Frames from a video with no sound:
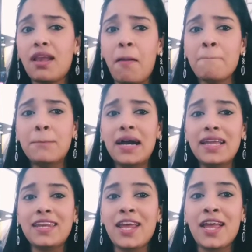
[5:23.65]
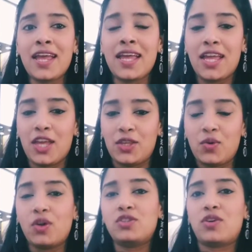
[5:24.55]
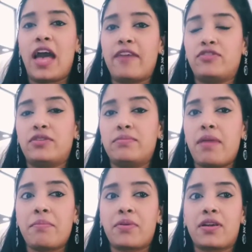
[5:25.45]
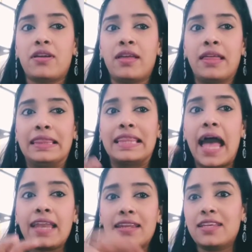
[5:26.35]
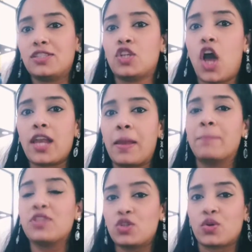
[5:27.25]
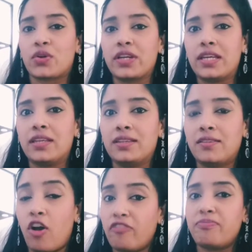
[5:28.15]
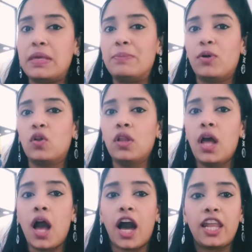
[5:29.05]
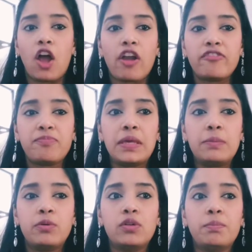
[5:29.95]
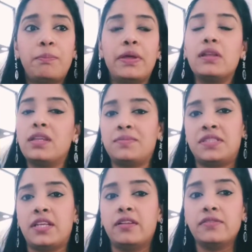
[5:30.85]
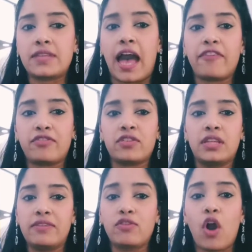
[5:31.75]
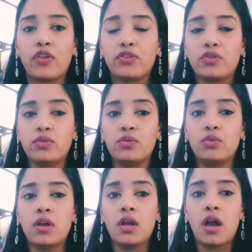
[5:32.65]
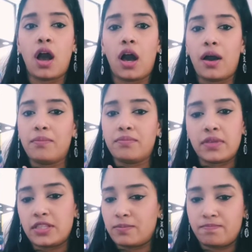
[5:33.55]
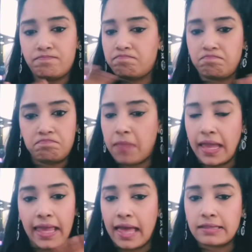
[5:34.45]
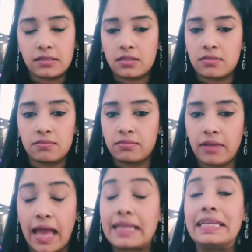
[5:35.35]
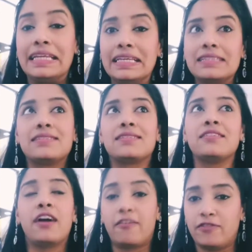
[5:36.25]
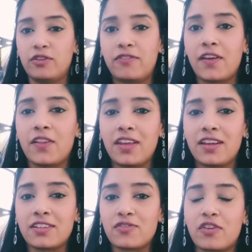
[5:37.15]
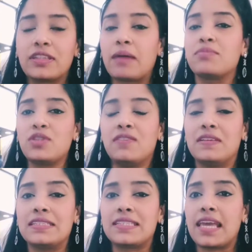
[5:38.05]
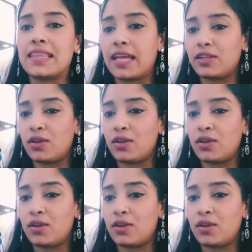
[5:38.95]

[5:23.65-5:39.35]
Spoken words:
but you also have to remember that is not majority of people. A lot of people build themselves after they've gone through, I guess, at least a few failures for them to even say that,